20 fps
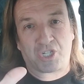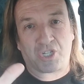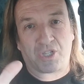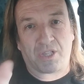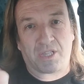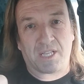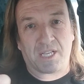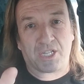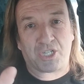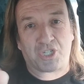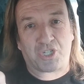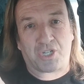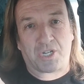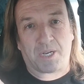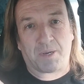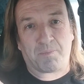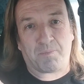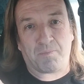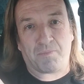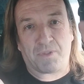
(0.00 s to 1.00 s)
this
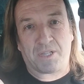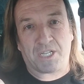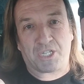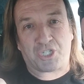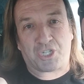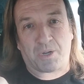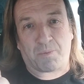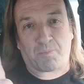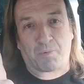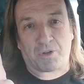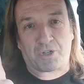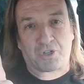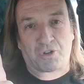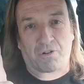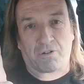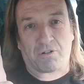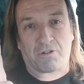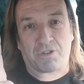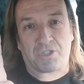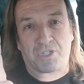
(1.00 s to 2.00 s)
ship
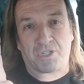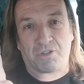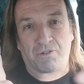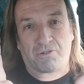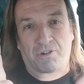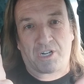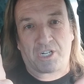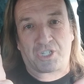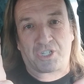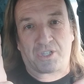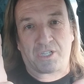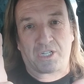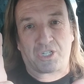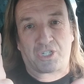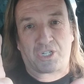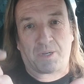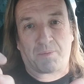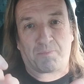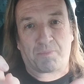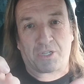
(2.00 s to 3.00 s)
returns. You launch this
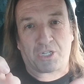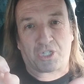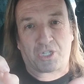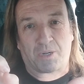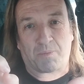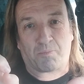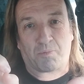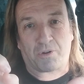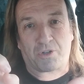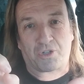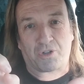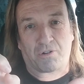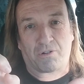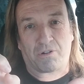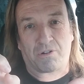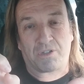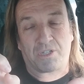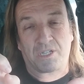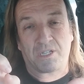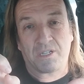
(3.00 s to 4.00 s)
ship
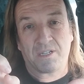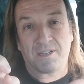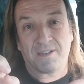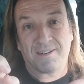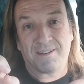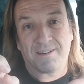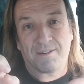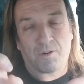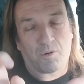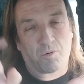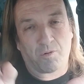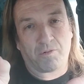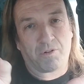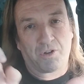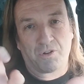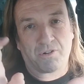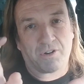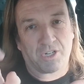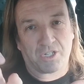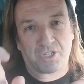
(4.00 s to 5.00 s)
returns. Or
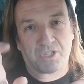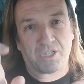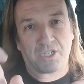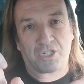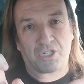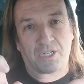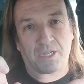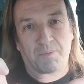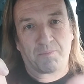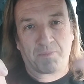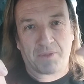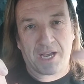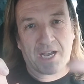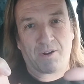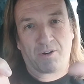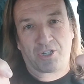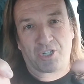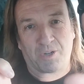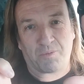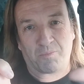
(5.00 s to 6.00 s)
you launch this ship,
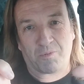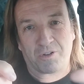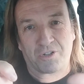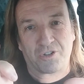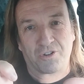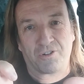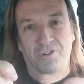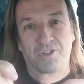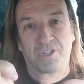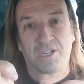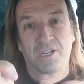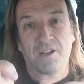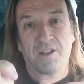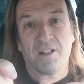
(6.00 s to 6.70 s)
that ship returns.